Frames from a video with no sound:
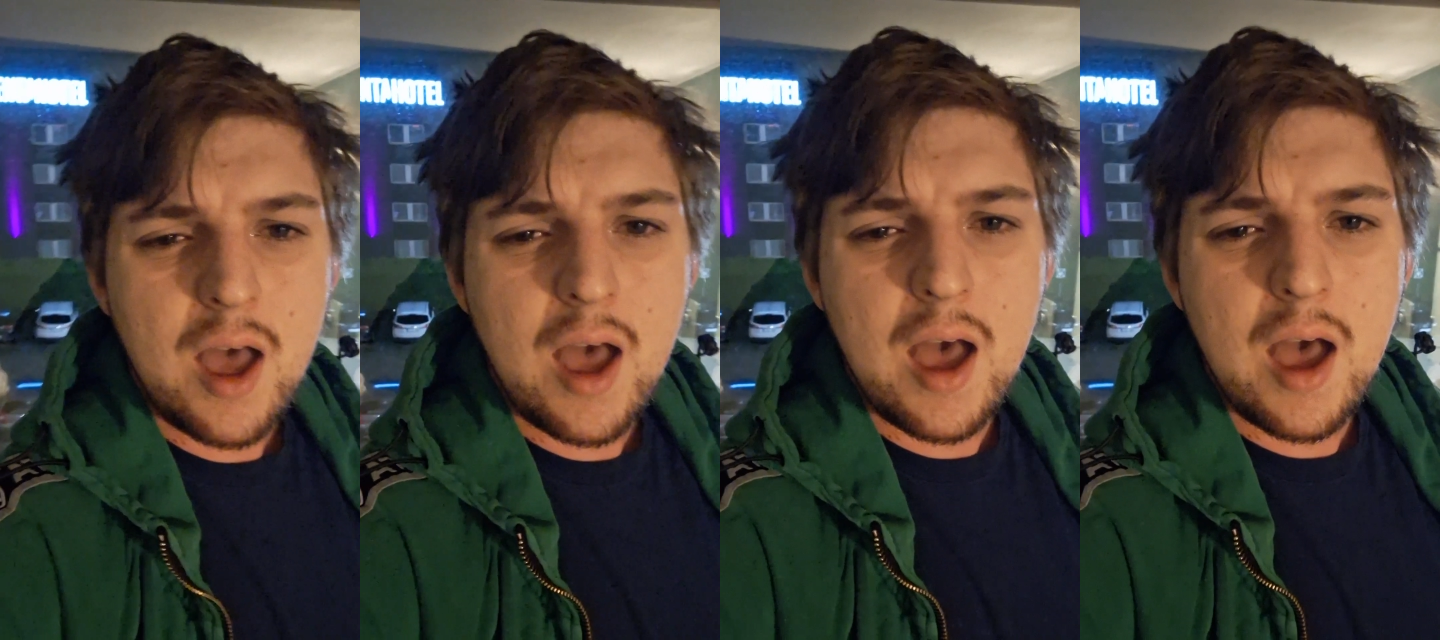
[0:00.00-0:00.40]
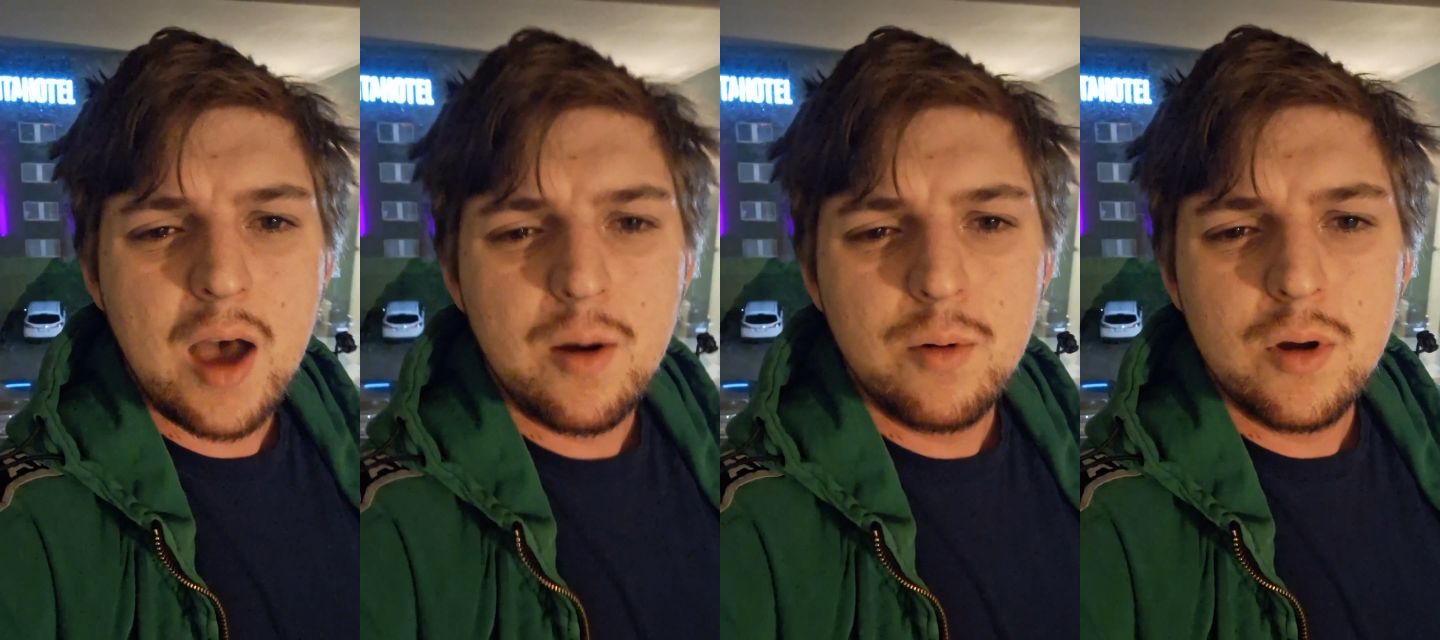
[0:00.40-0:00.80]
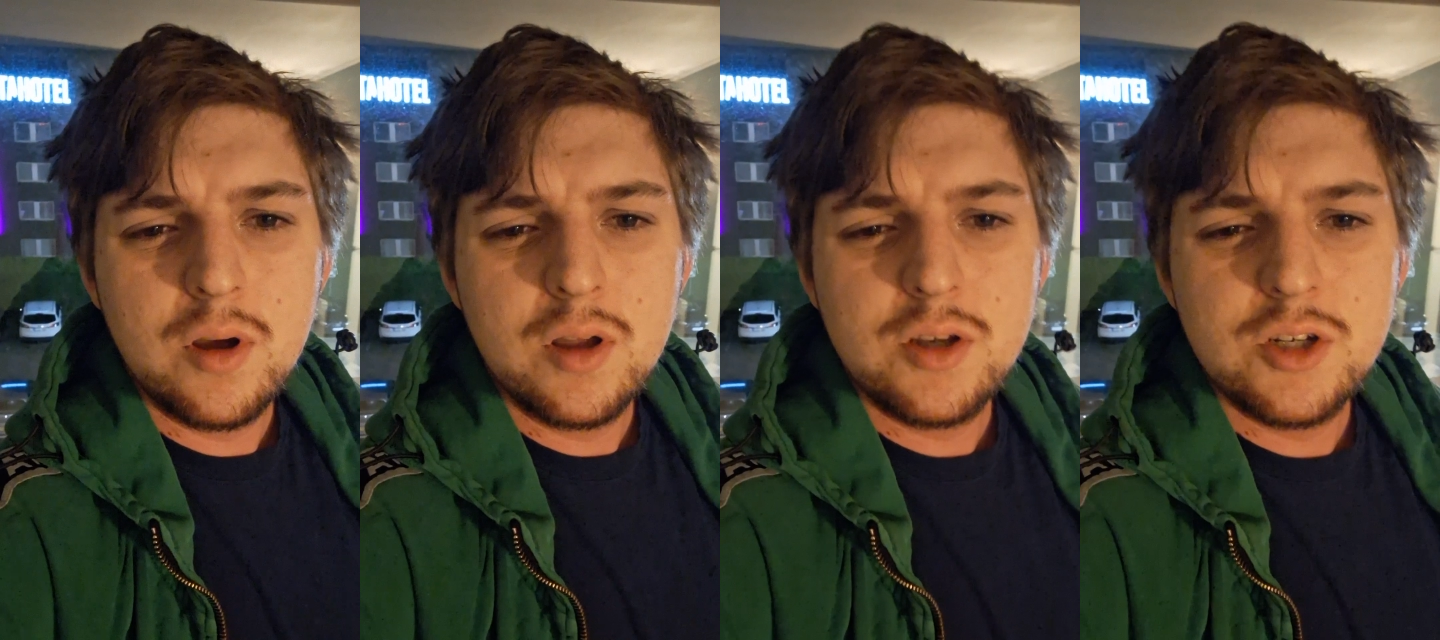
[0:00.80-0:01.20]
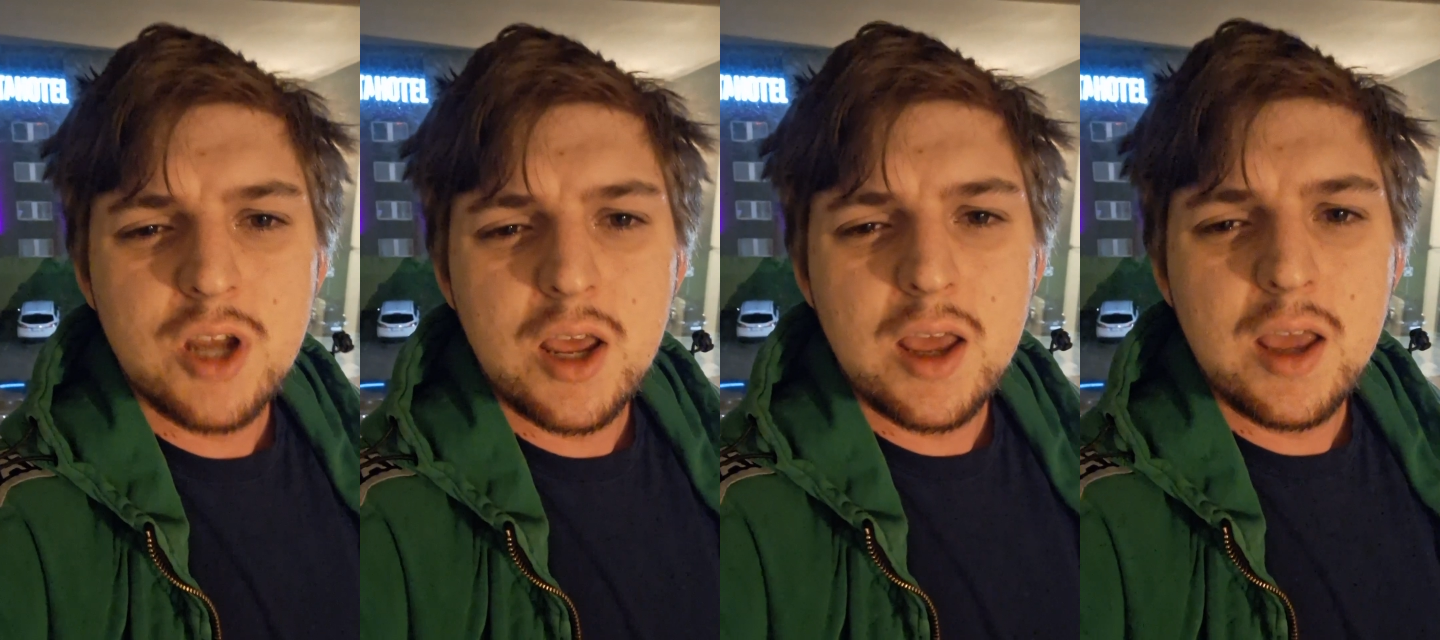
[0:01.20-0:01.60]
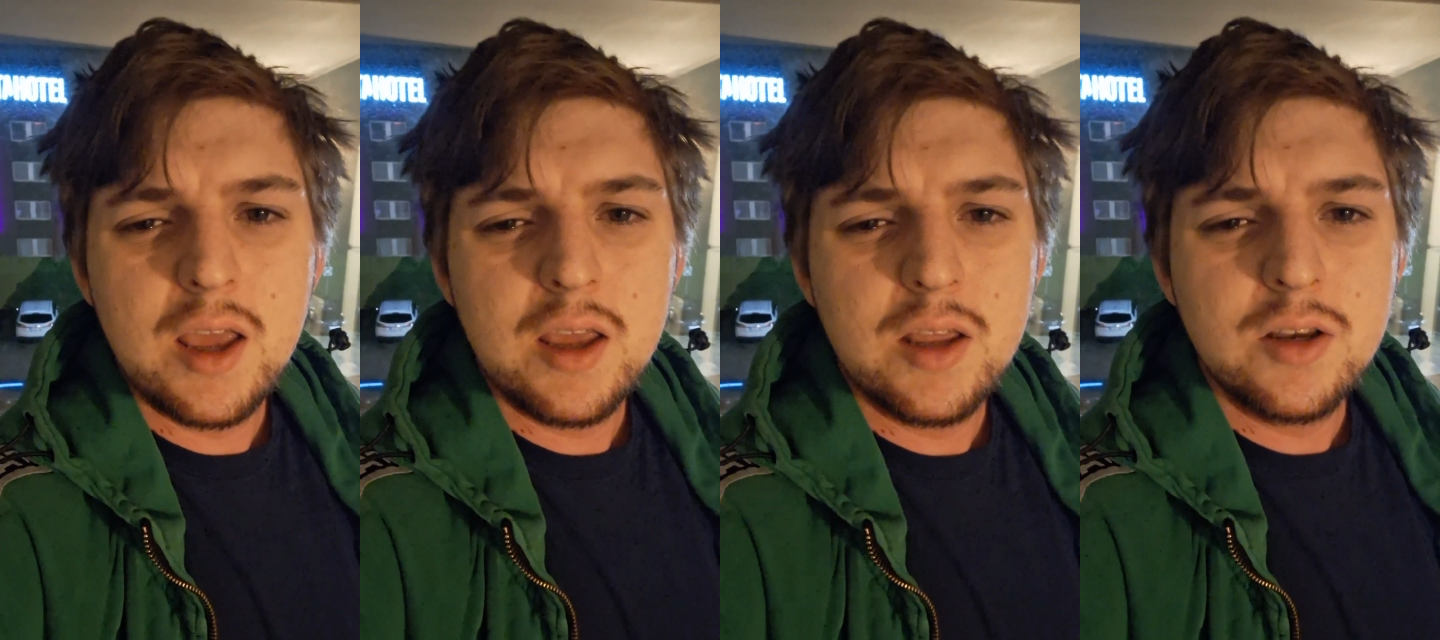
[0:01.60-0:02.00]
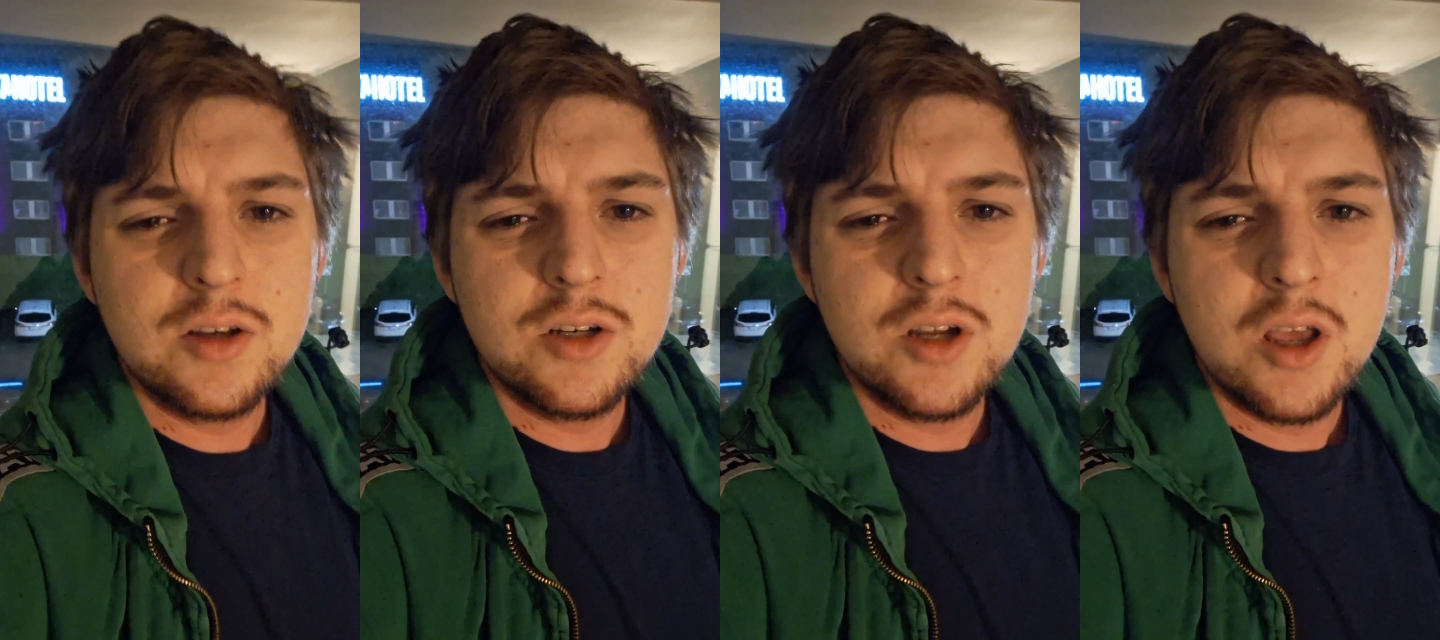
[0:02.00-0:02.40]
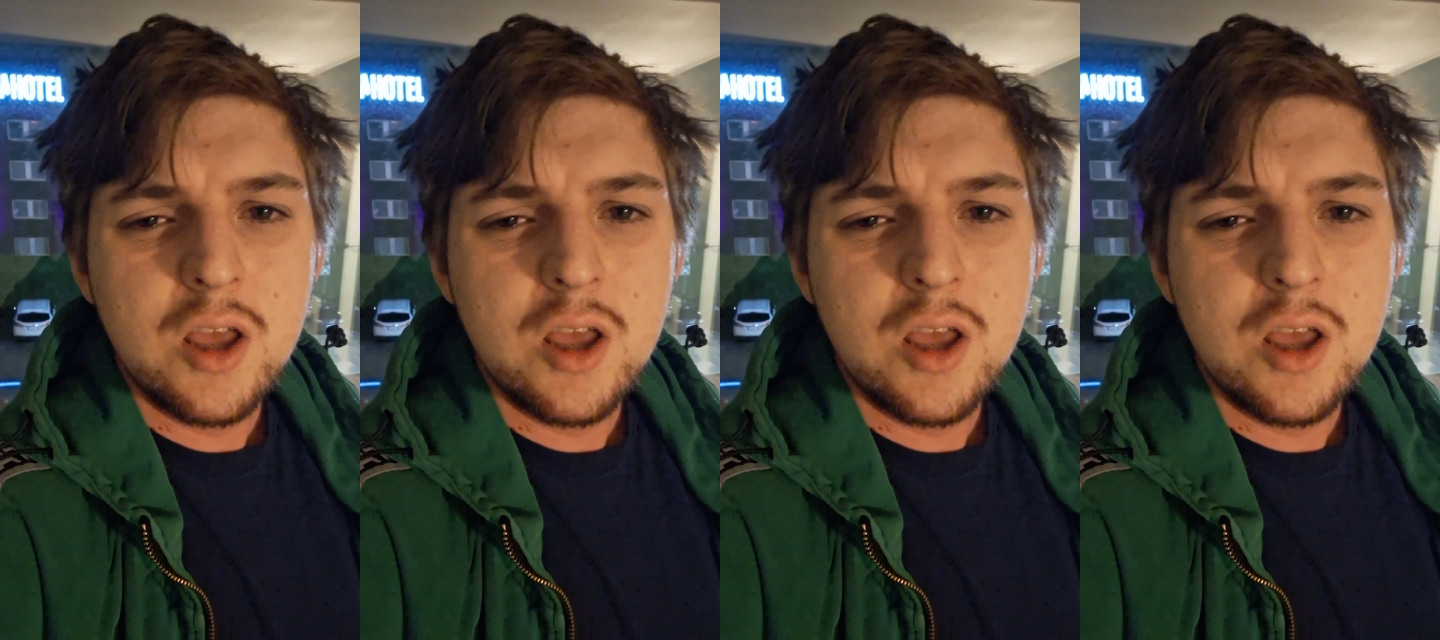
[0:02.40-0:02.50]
I would change,